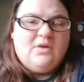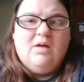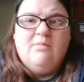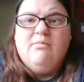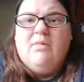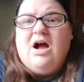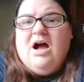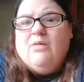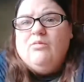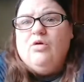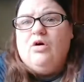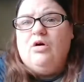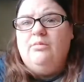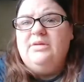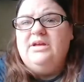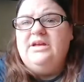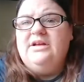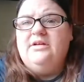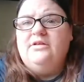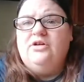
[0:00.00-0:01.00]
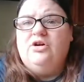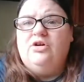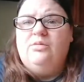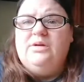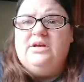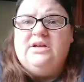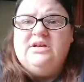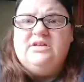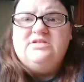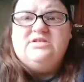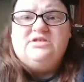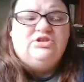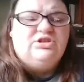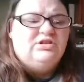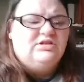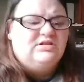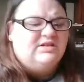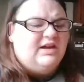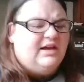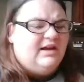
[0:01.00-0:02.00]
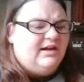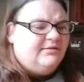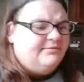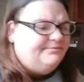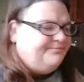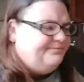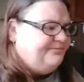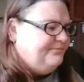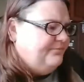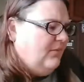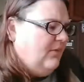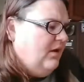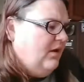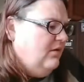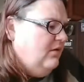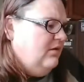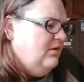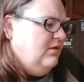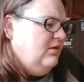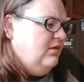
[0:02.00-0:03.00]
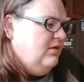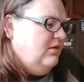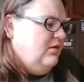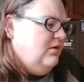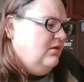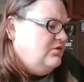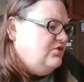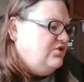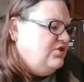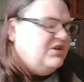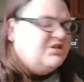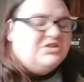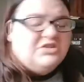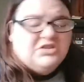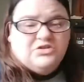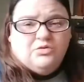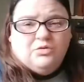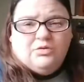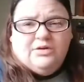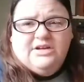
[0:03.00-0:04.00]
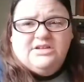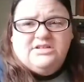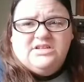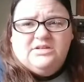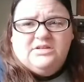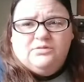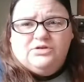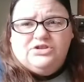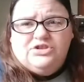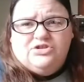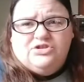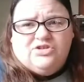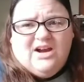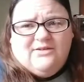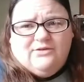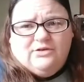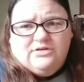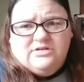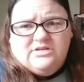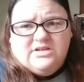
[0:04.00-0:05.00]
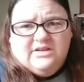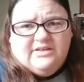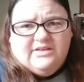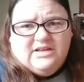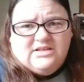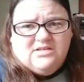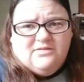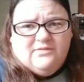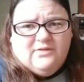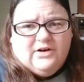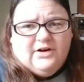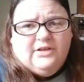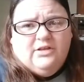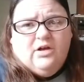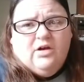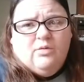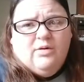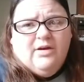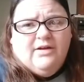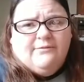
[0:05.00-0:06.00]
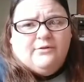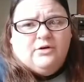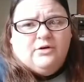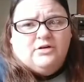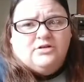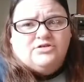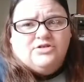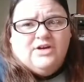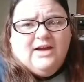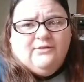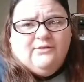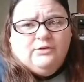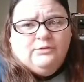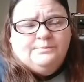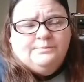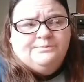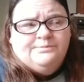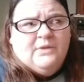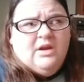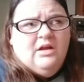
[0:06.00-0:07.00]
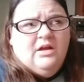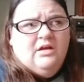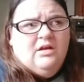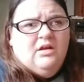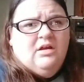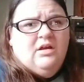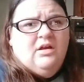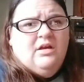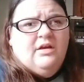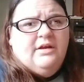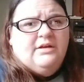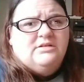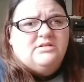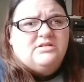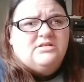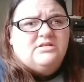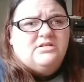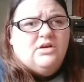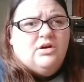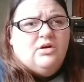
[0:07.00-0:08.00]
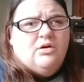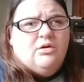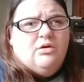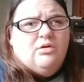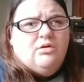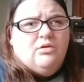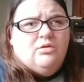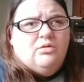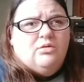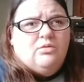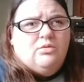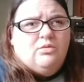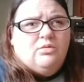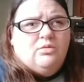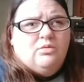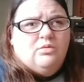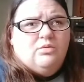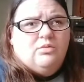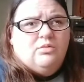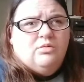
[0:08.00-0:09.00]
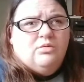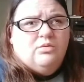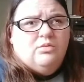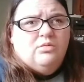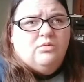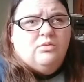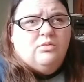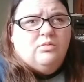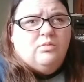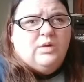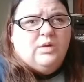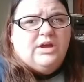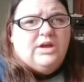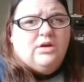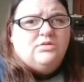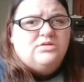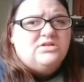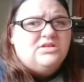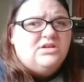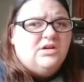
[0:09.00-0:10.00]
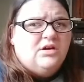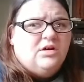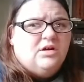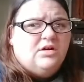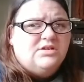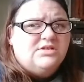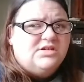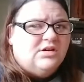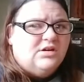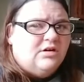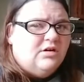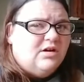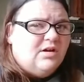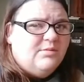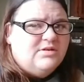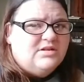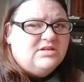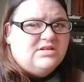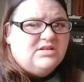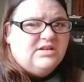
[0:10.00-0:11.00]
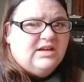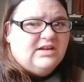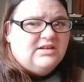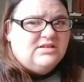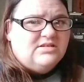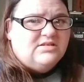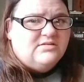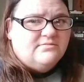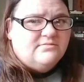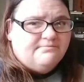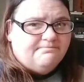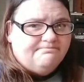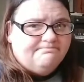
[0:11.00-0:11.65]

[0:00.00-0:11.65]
Mom won't be here, though, because she is disoriented when she travels, and that's a very long way for her to travel. And so we go see her instead of her coming to see us.